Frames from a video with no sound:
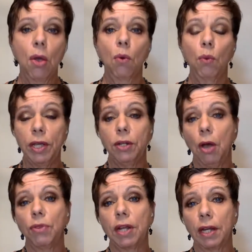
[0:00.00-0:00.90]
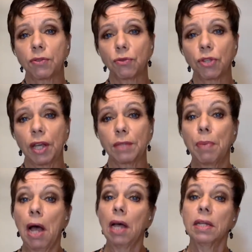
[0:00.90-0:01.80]
We know that exercise
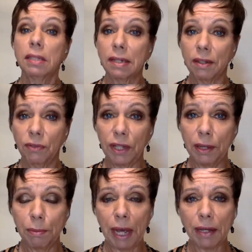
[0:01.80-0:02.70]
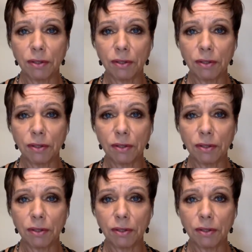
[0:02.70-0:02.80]
positively impacts